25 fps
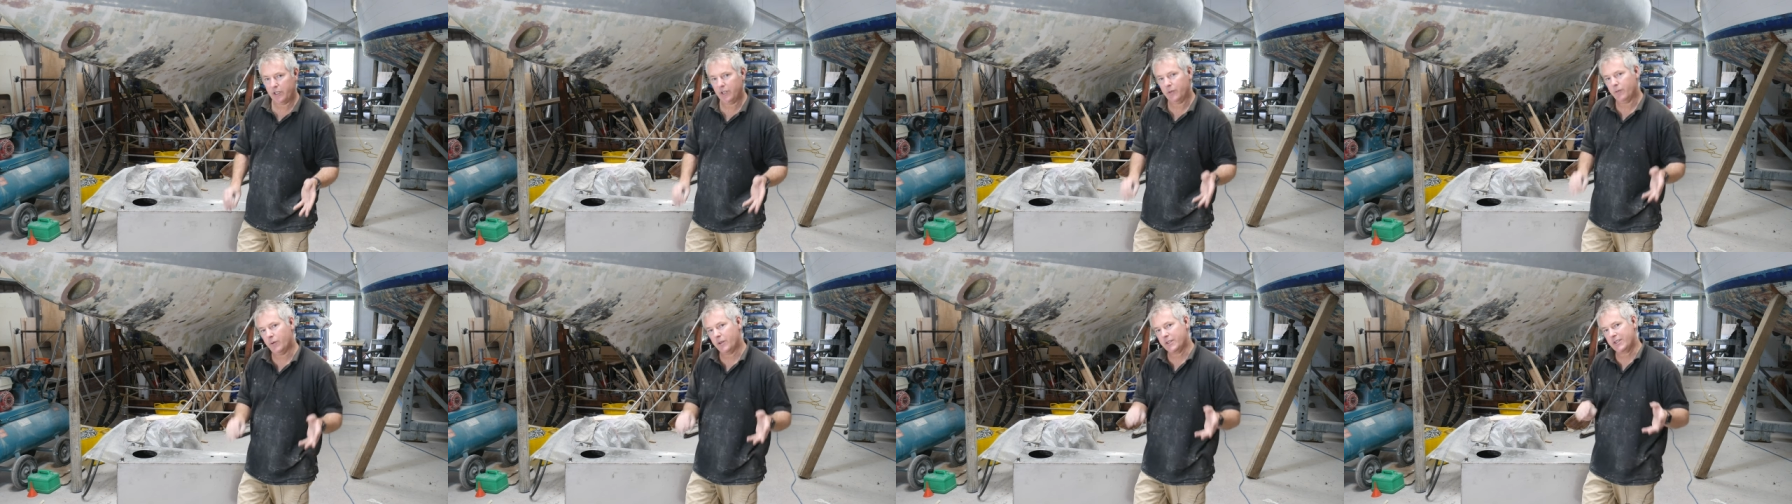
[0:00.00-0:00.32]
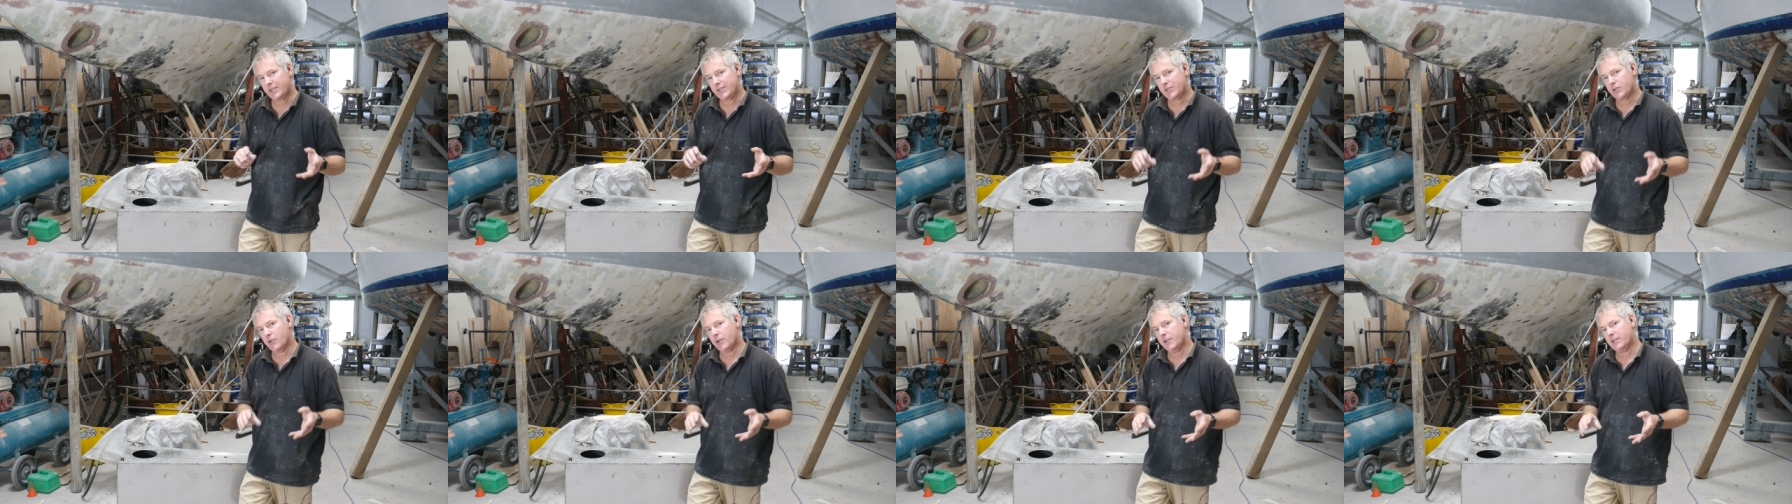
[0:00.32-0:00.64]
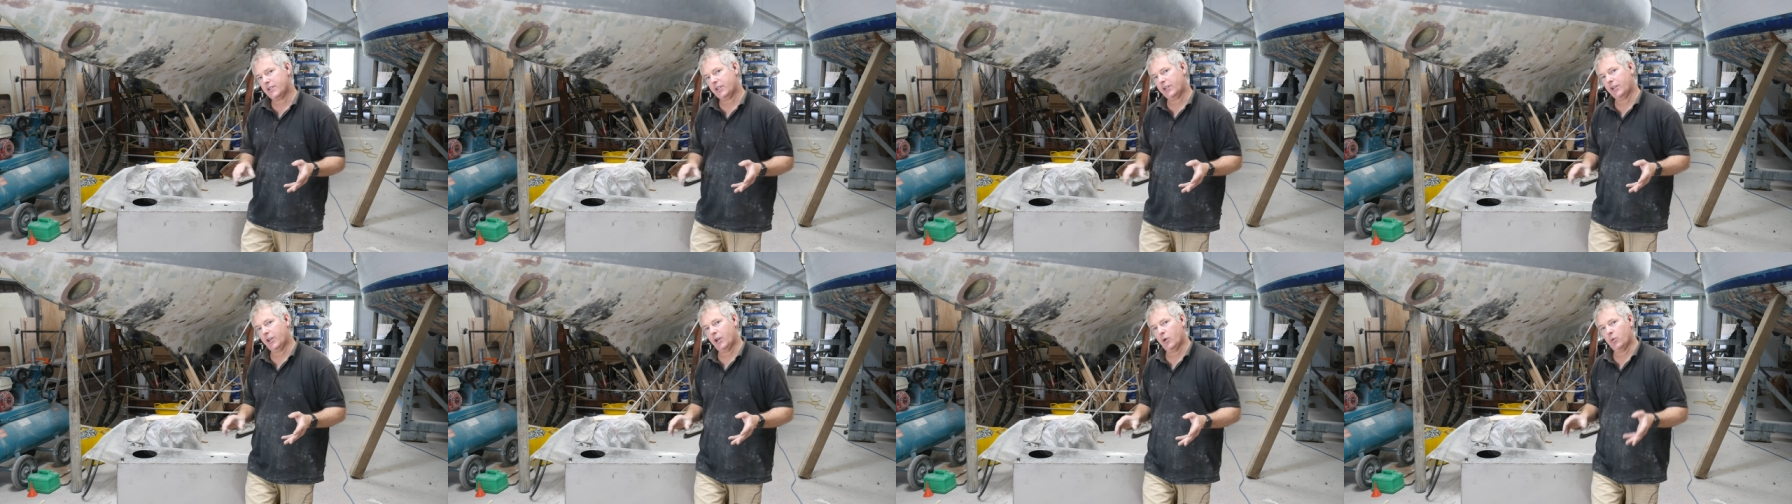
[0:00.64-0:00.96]
if I decide
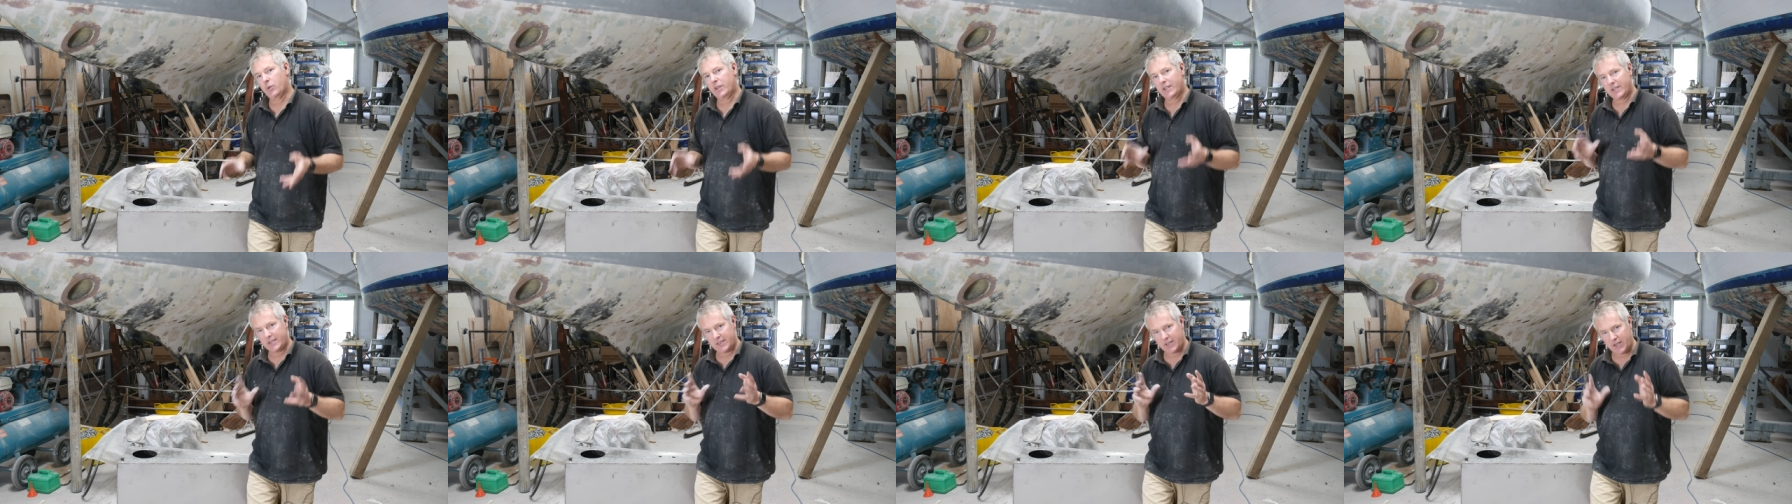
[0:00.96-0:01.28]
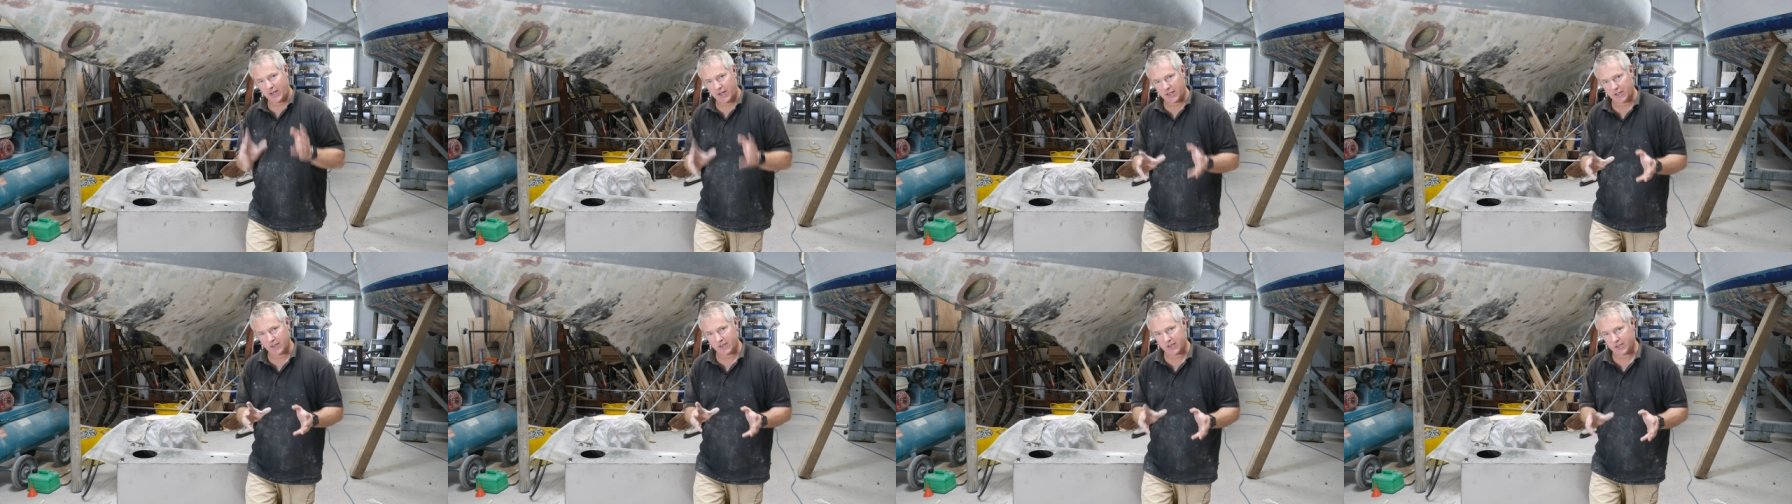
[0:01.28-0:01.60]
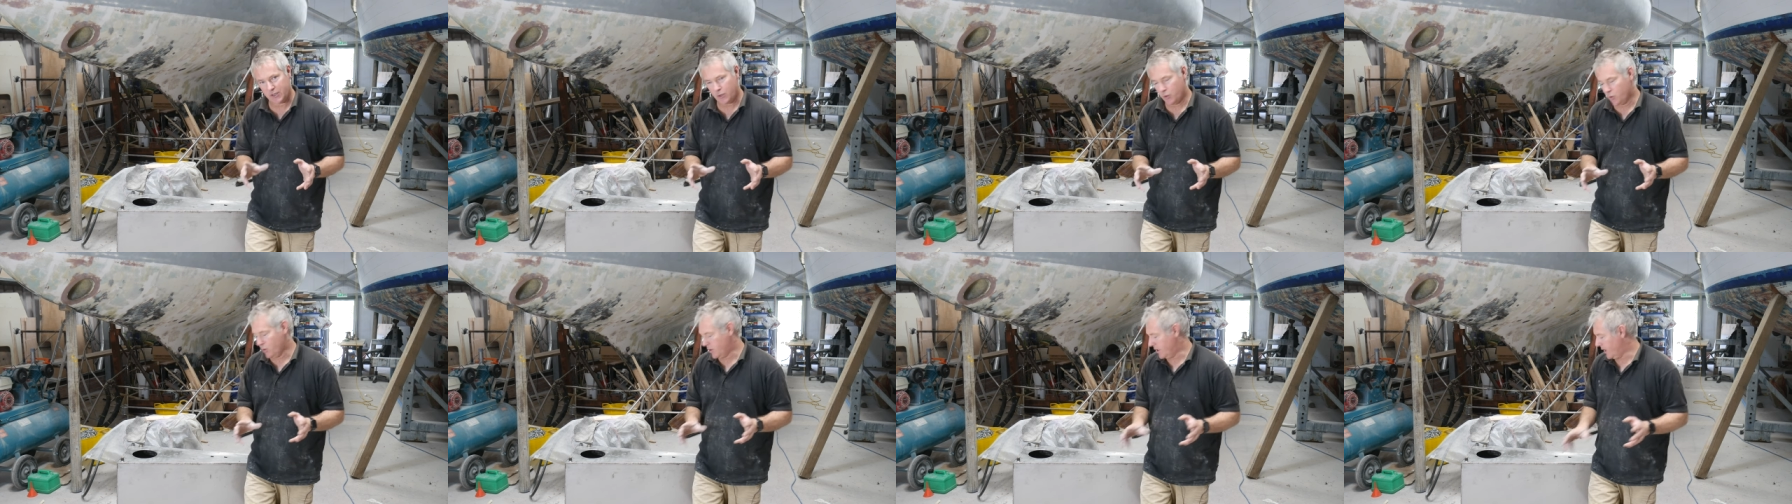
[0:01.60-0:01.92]
to go with a stainless
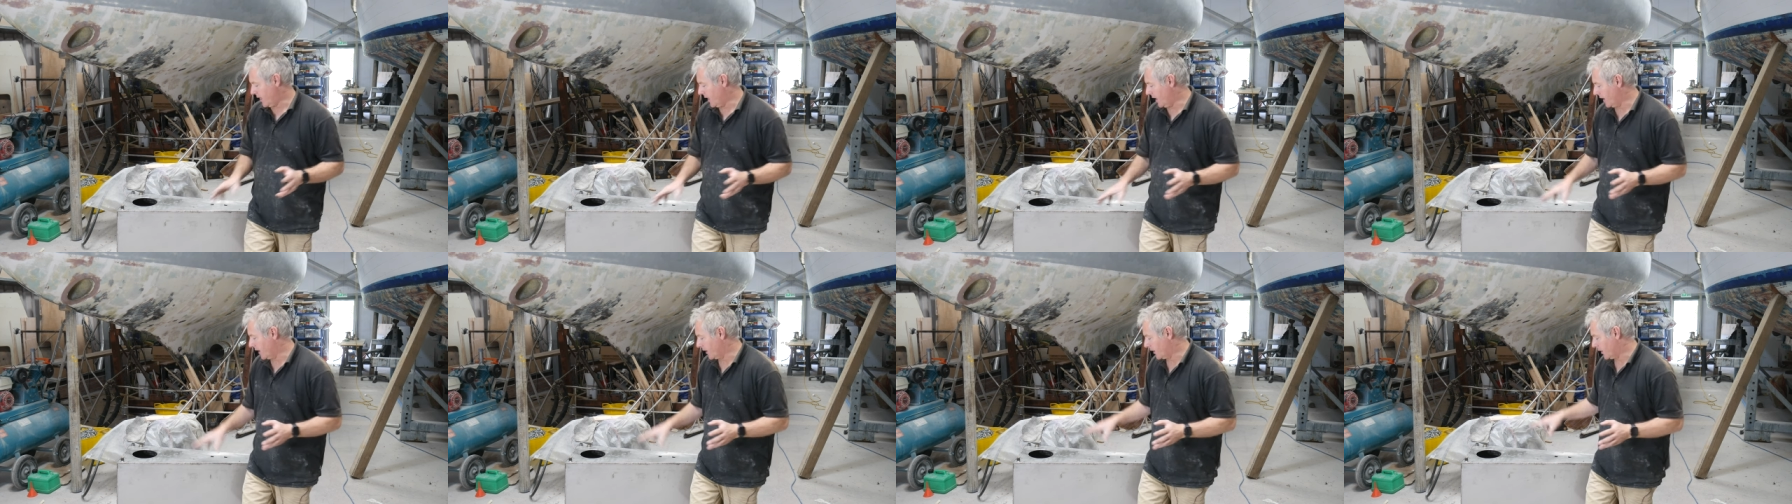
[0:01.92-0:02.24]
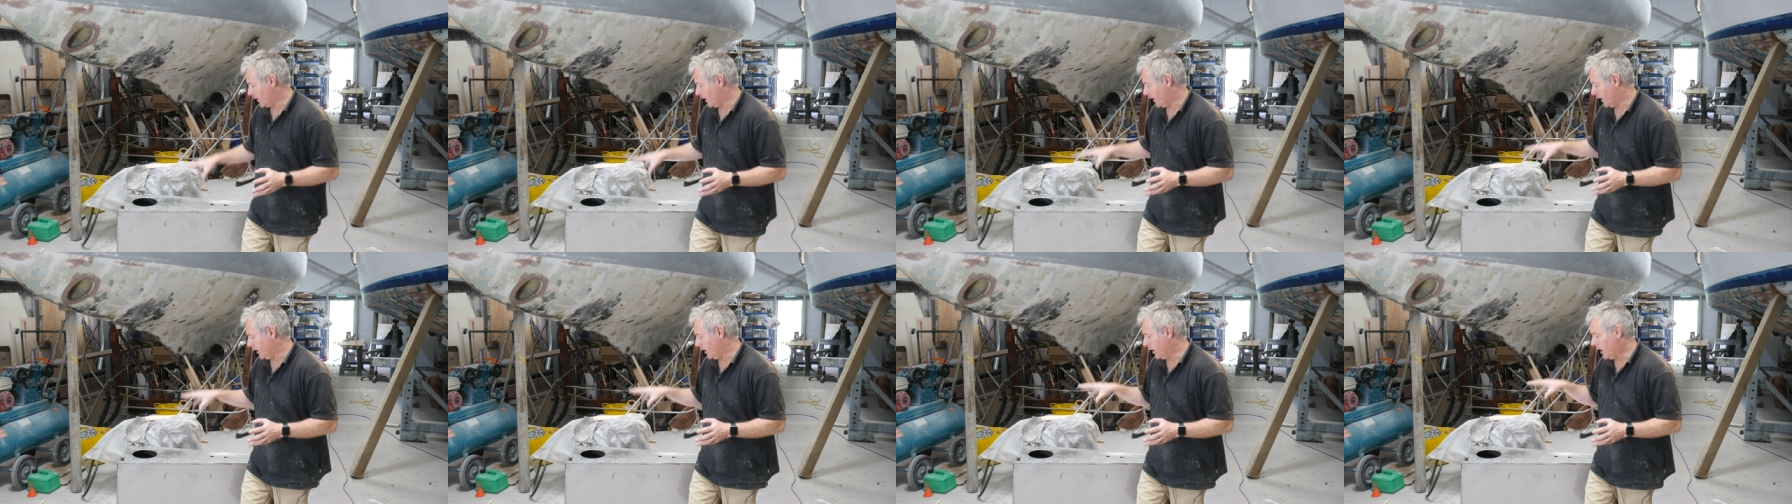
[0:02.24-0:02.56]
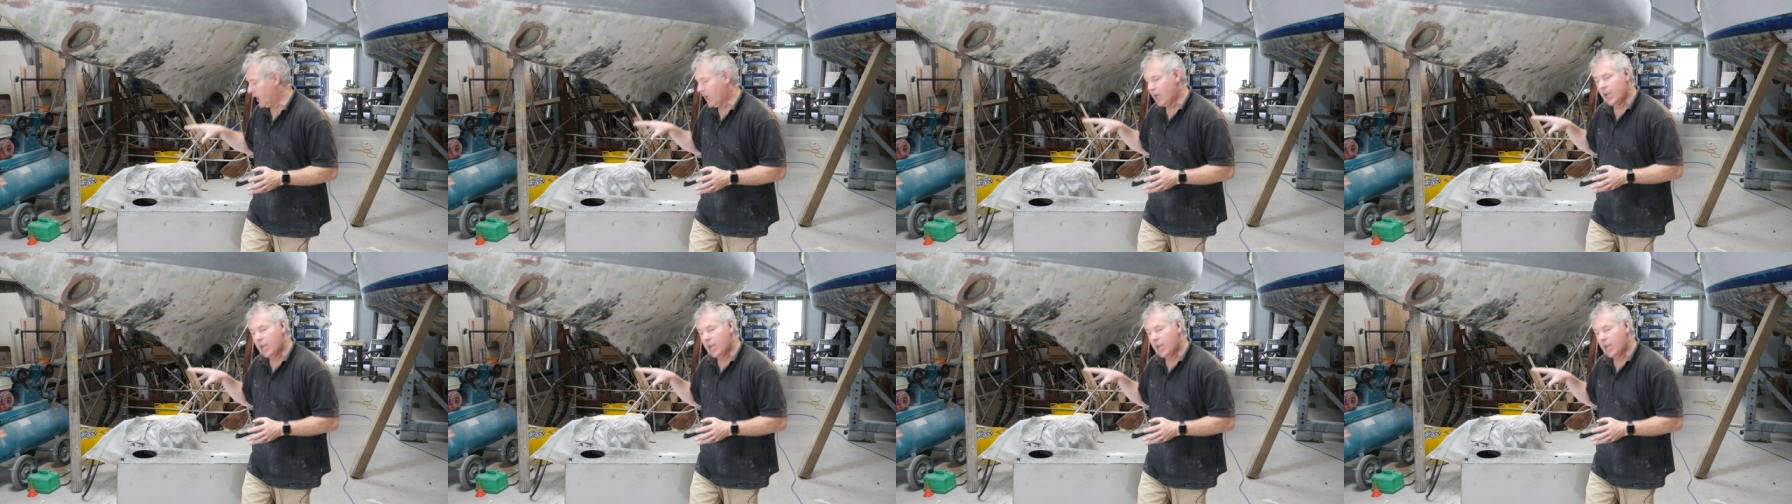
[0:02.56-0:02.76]
steel tank, then